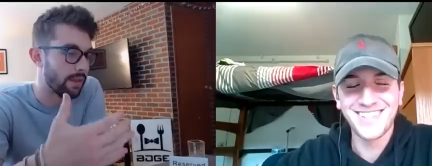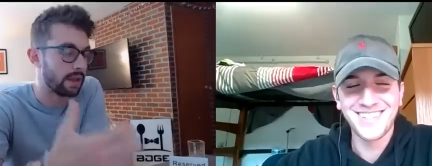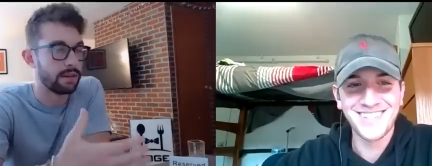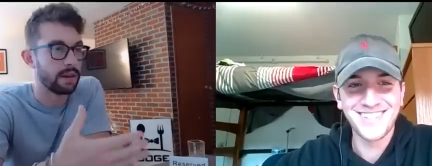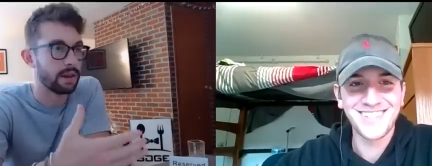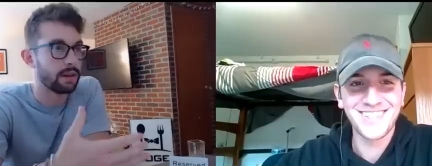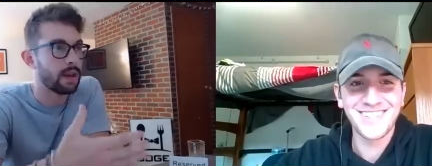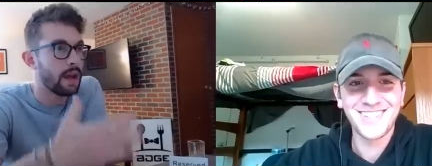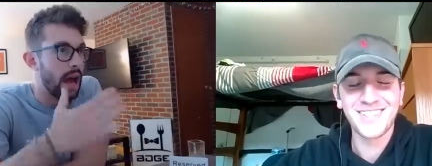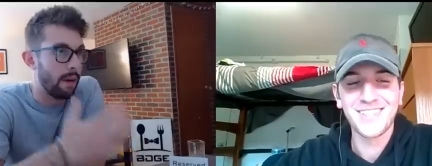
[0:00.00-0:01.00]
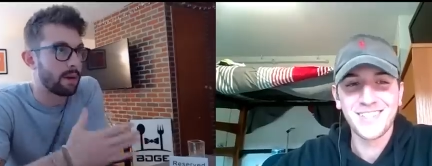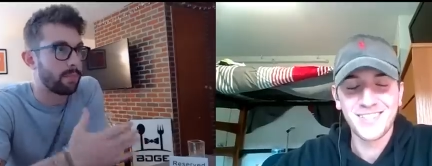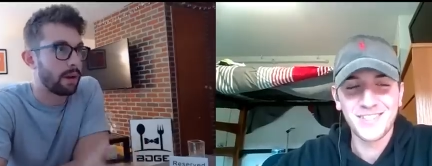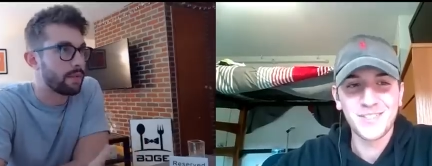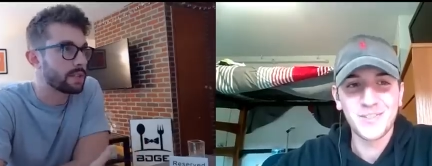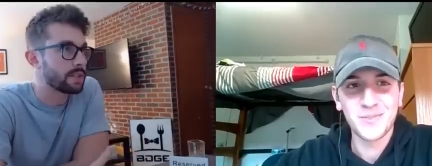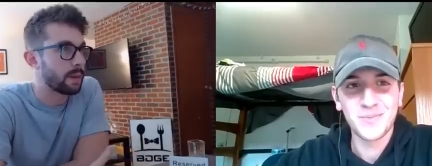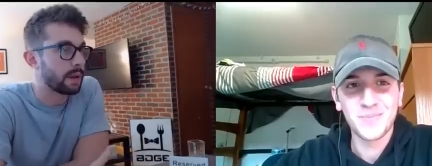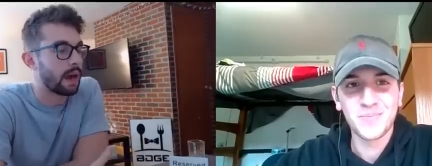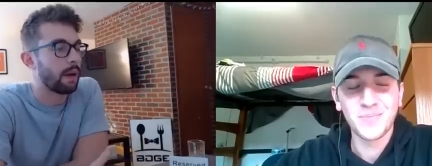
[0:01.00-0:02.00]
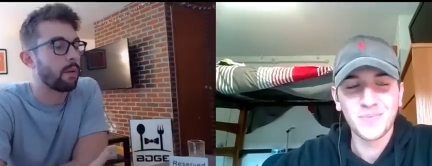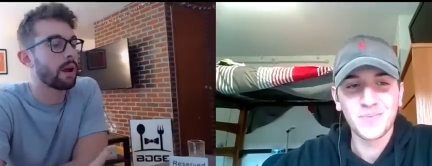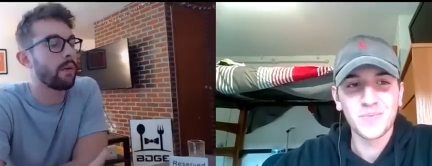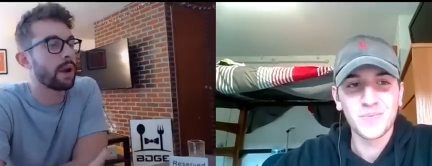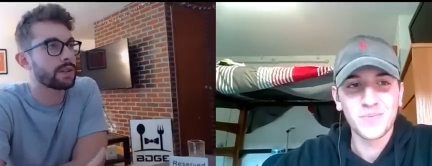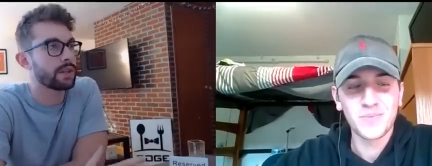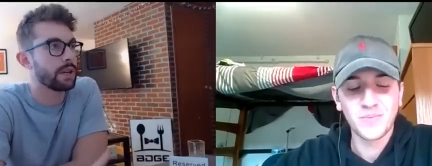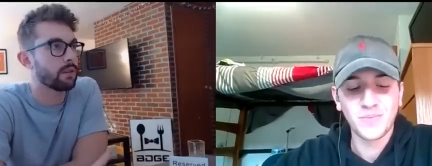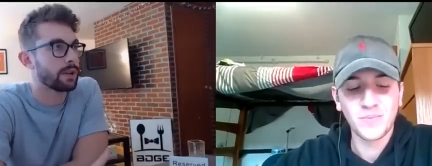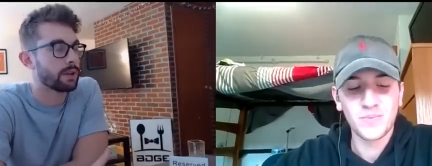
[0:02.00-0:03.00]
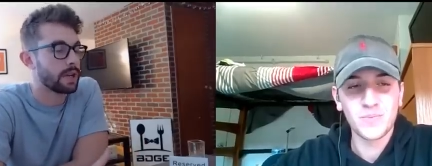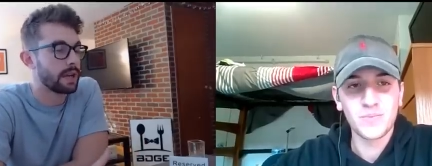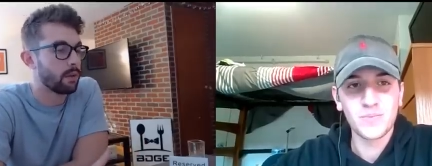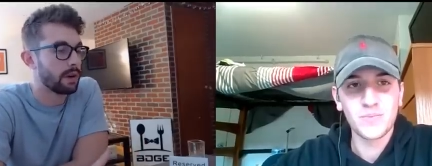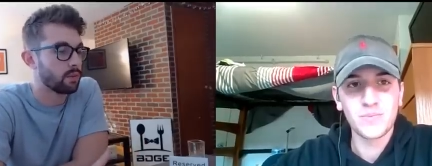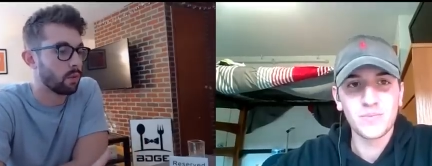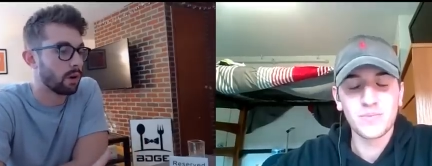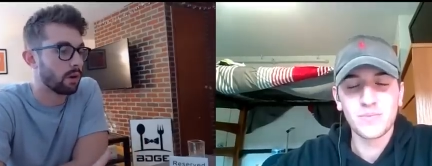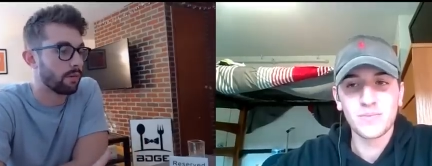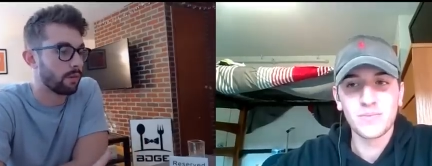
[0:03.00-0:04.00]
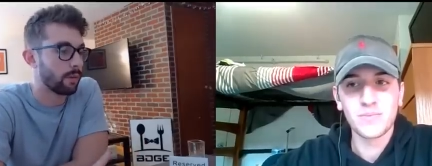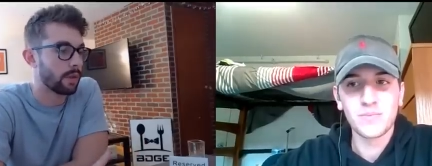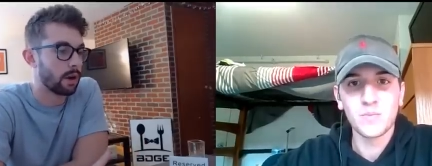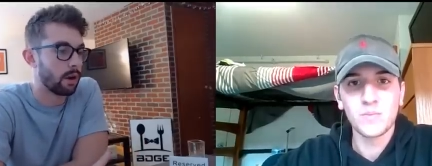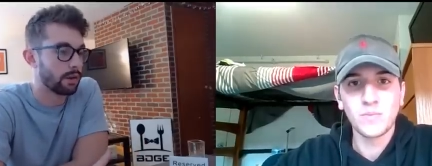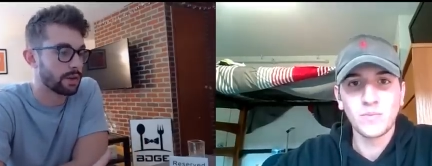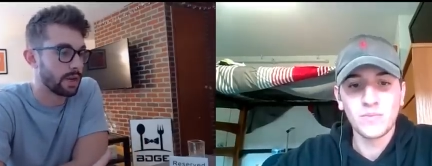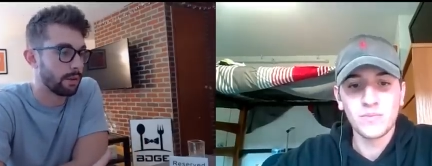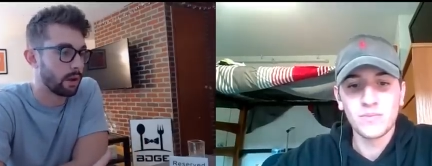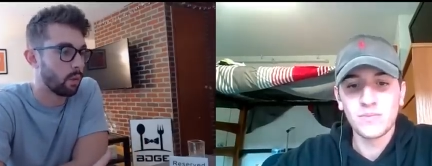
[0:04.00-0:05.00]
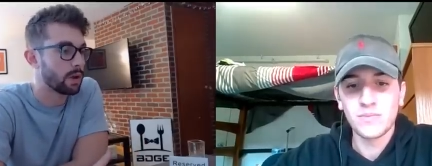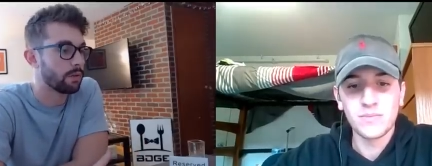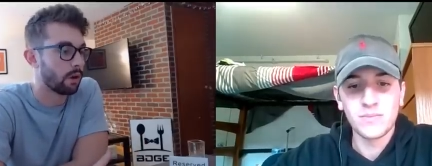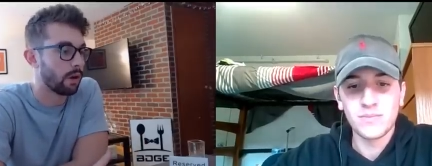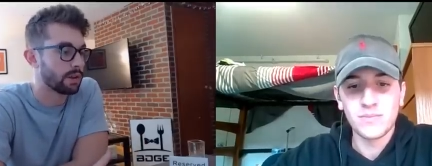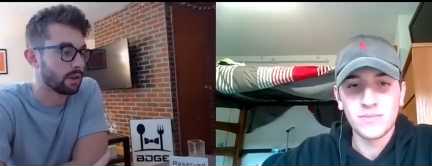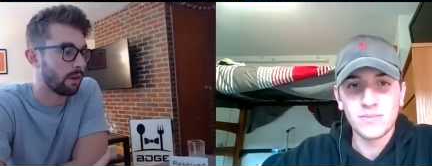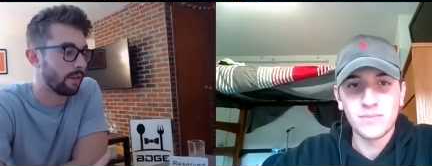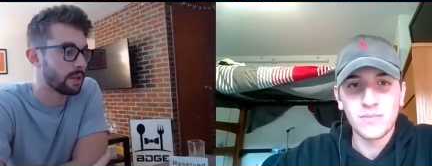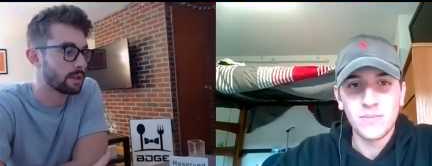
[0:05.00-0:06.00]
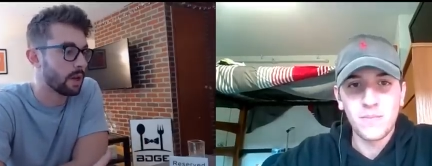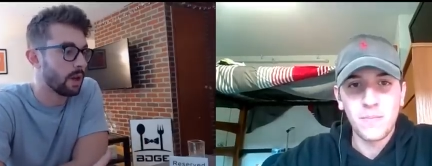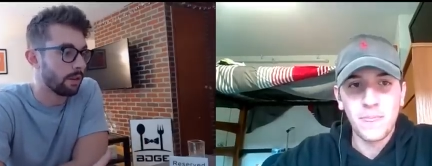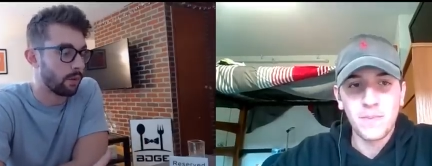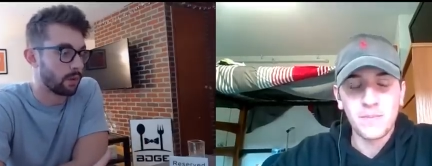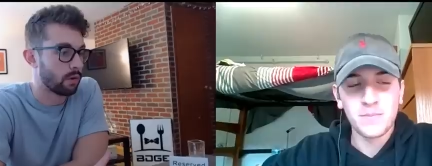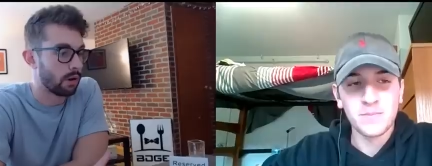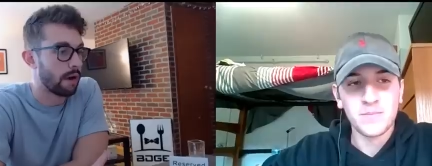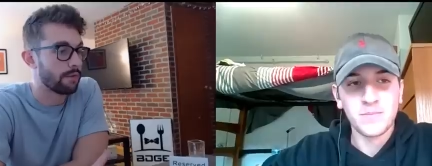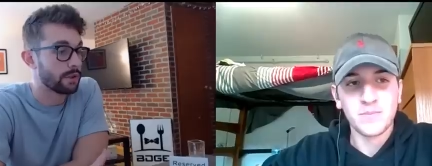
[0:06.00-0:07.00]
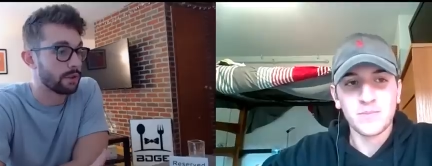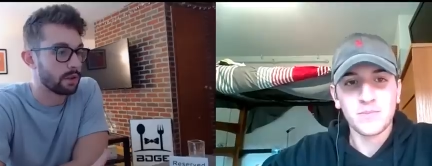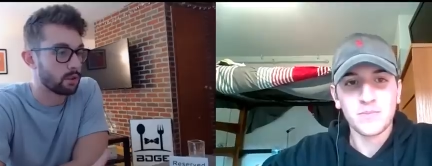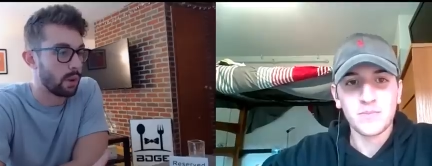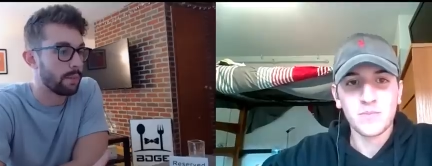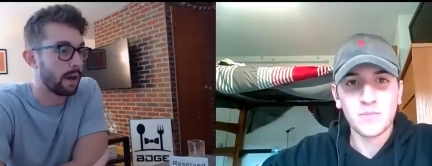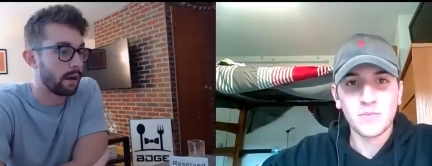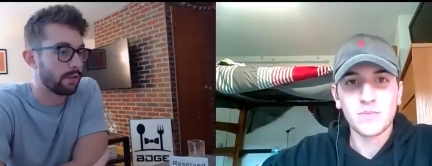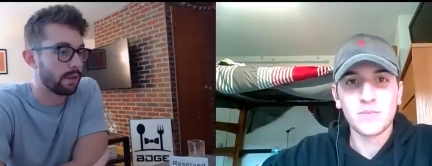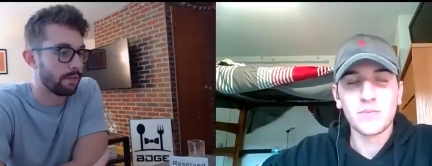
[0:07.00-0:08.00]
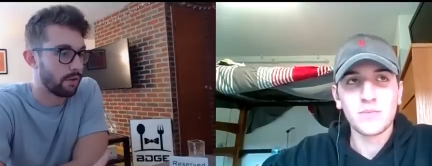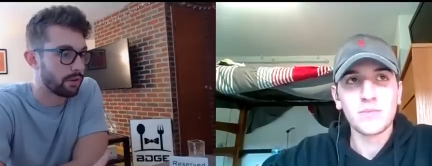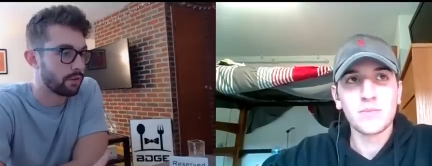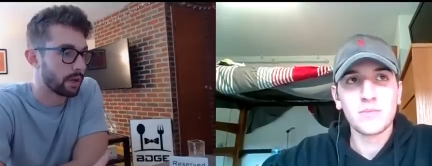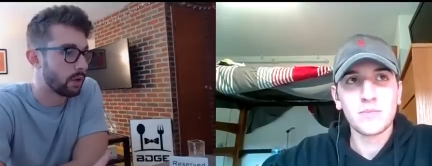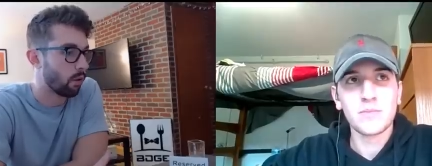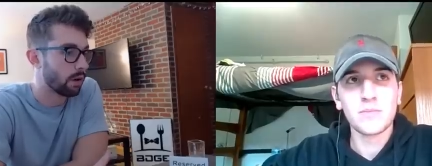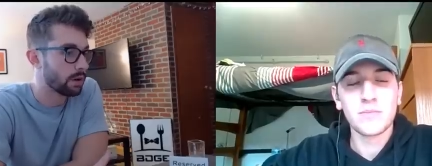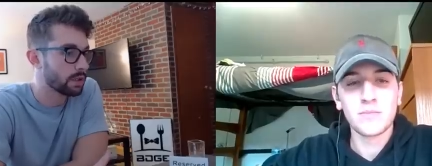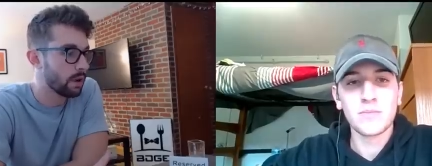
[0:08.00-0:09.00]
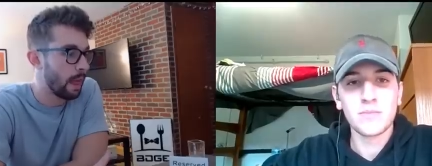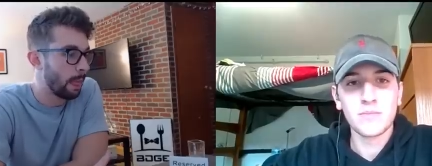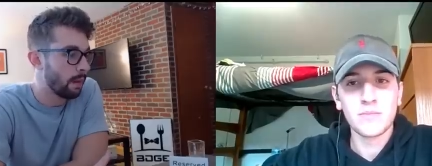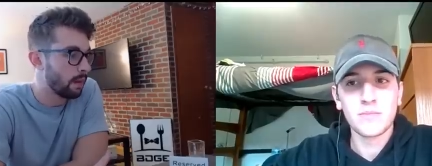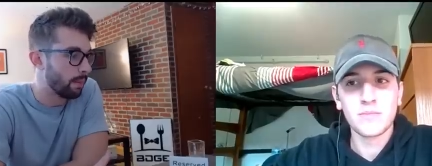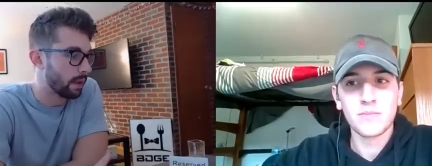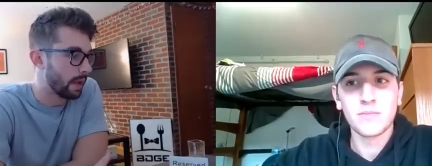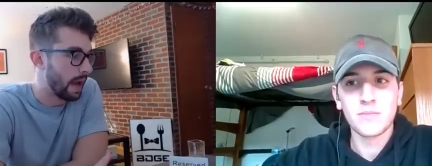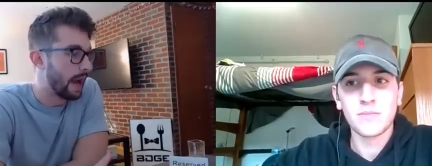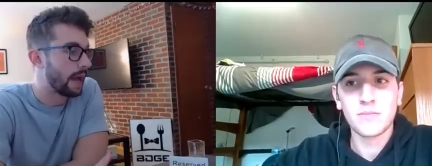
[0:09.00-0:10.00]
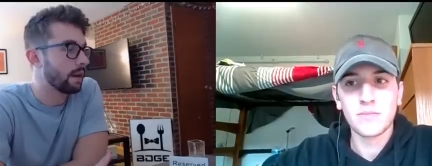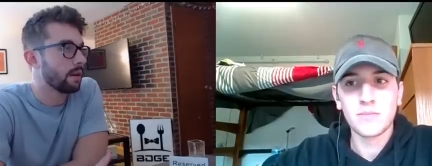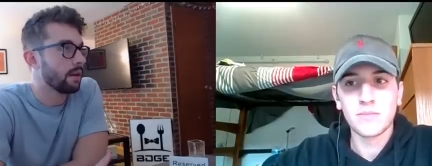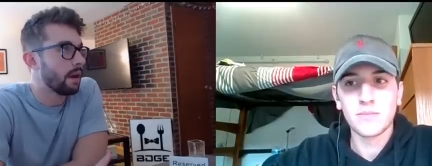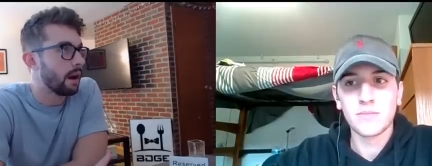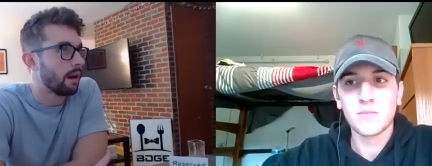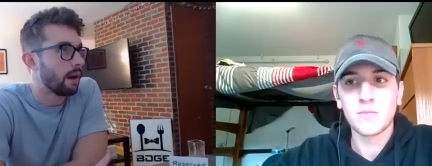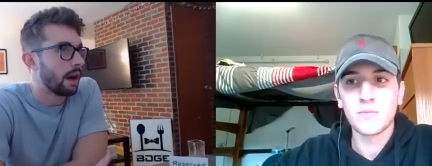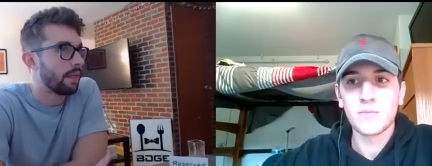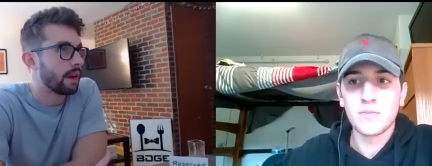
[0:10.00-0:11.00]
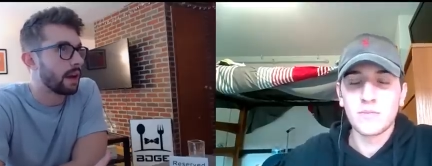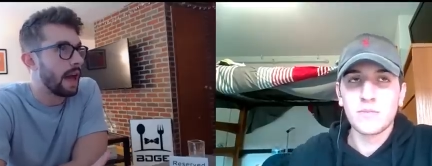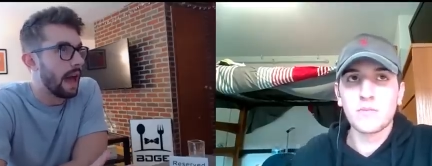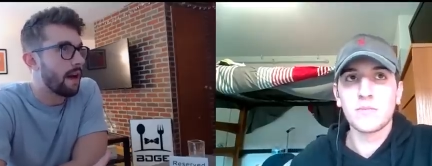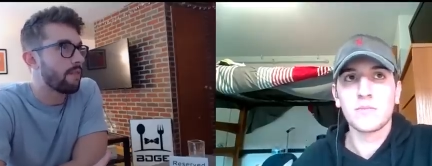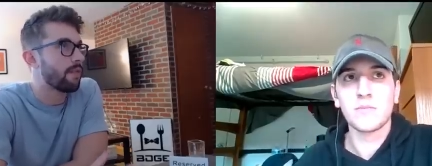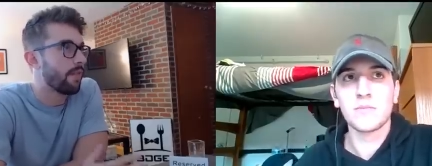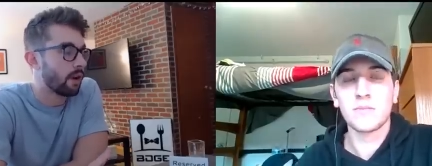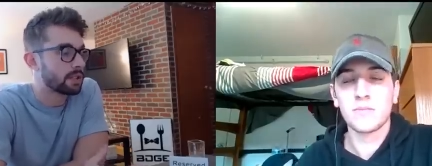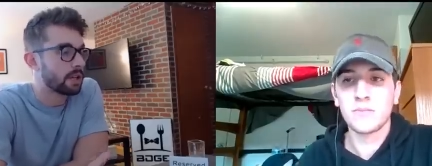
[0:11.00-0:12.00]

Speaker 1: they did. I want to preface this by saying I want to I want to actually hear what your takeaways were from the Cardinals game, like what you thought of this offense, fourth quarter obviously looked way better than the first three quarters, but like I, I think I have thoughts